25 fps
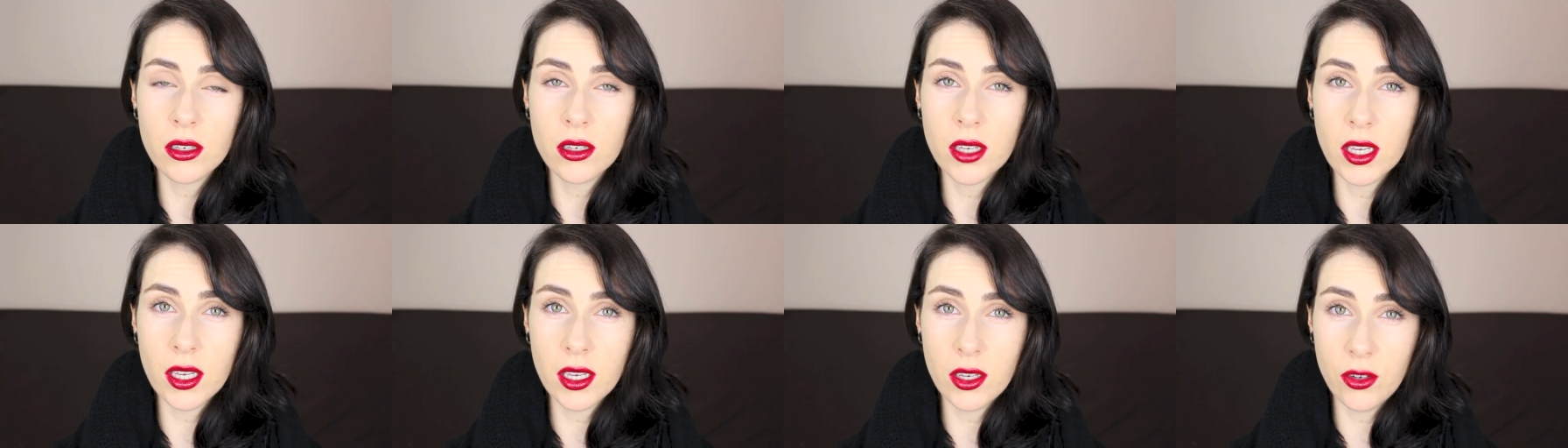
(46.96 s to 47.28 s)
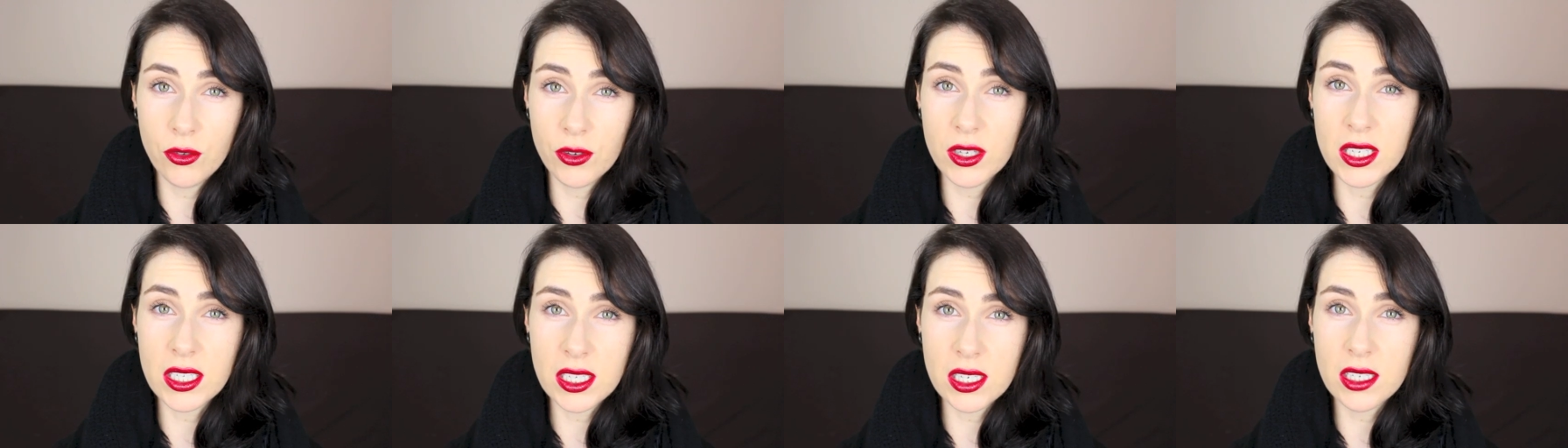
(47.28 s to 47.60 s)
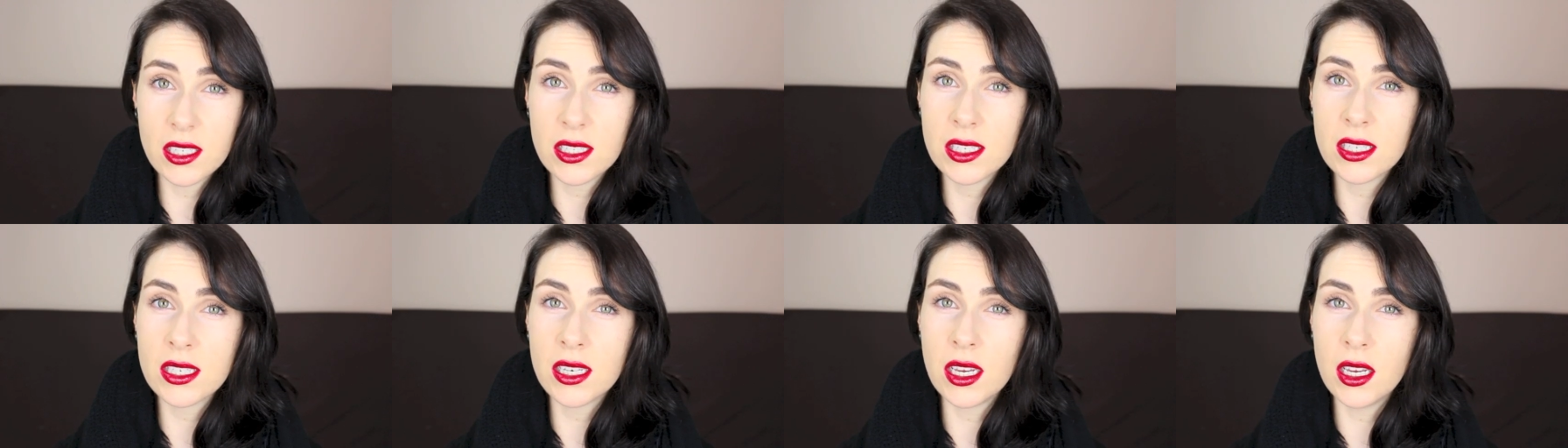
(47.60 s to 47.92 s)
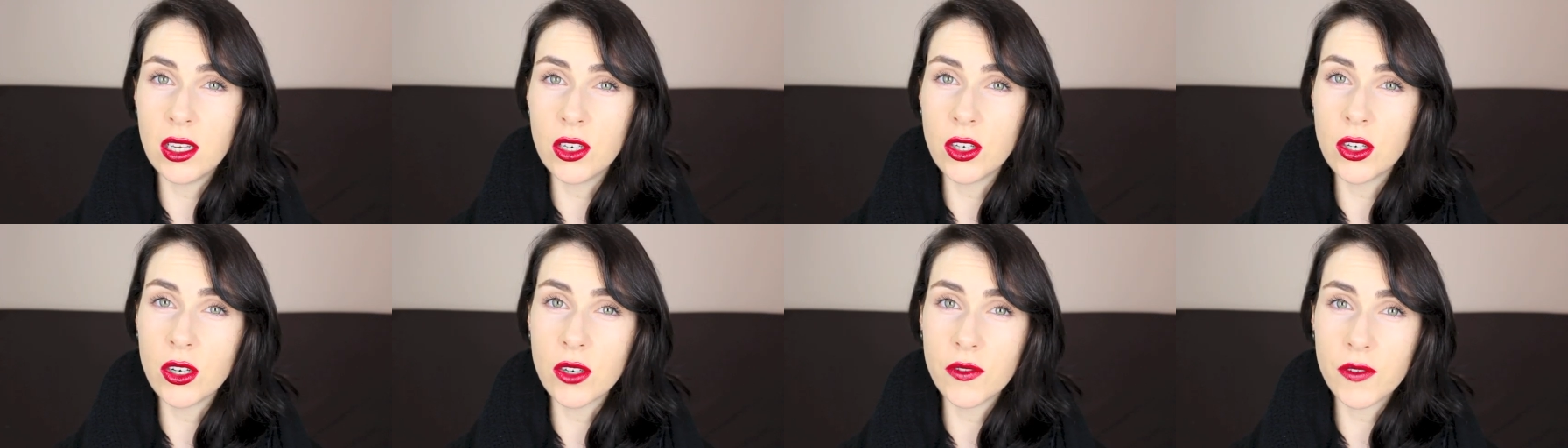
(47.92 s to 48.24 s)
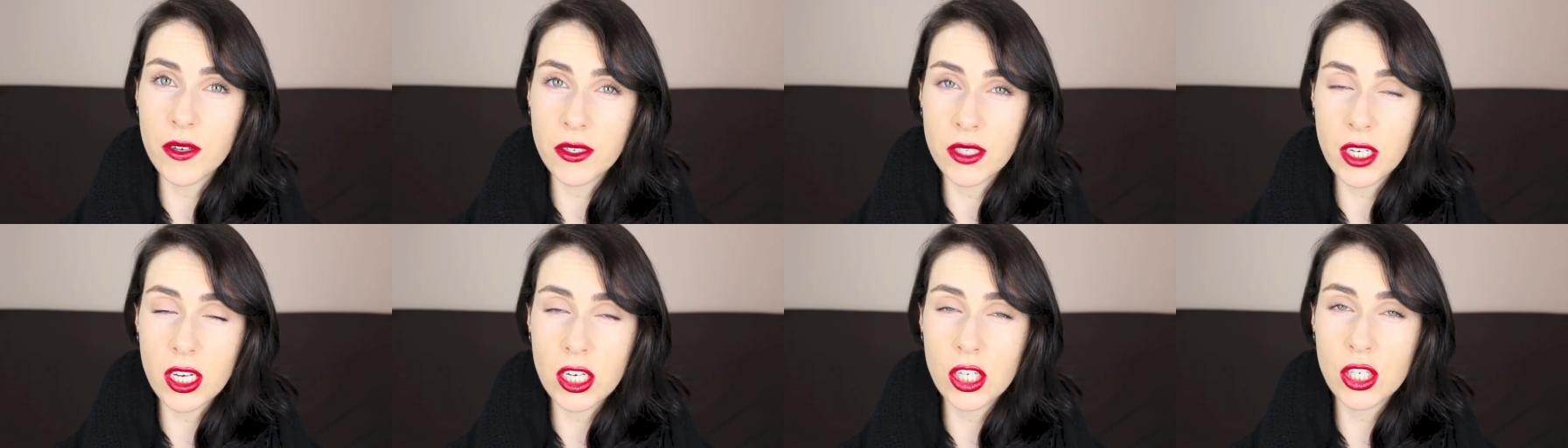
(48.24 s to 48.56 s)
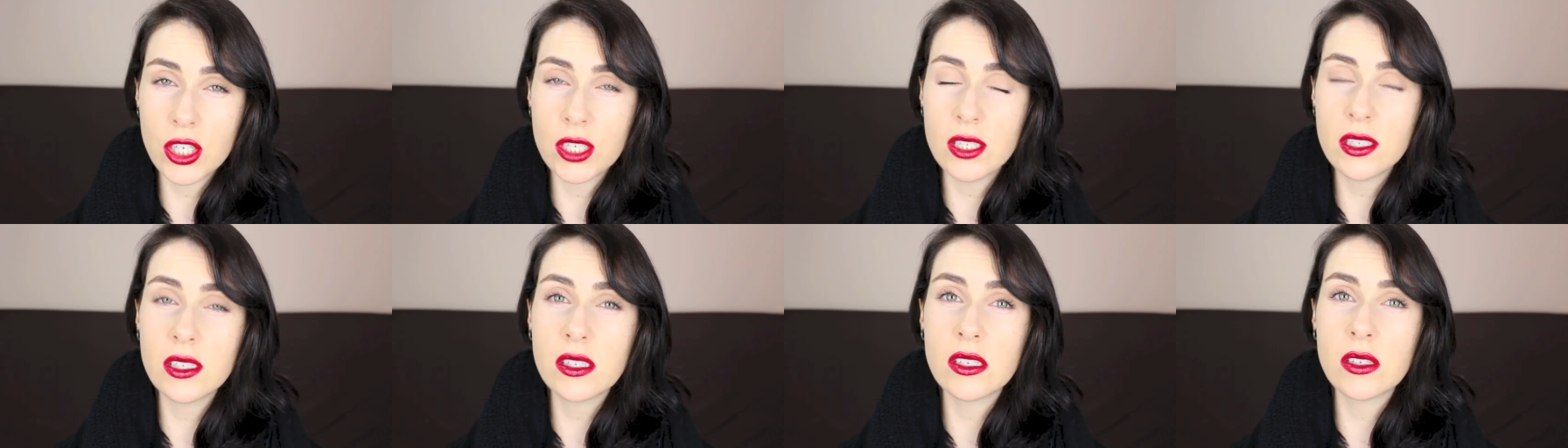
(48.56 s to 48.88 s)
ingredients in your
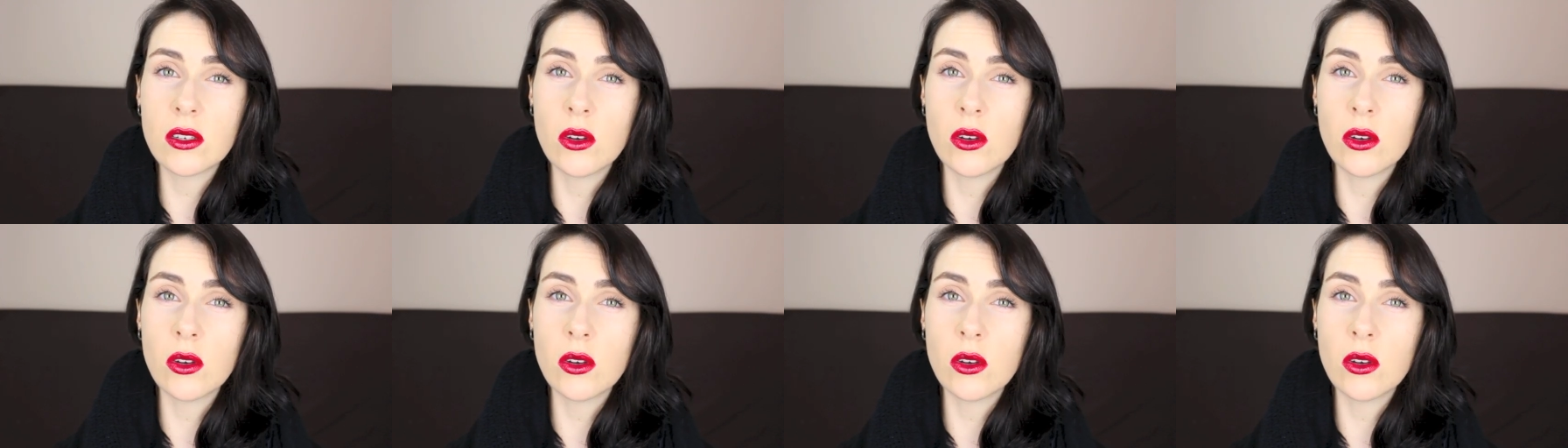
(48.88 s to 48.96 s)
foundations.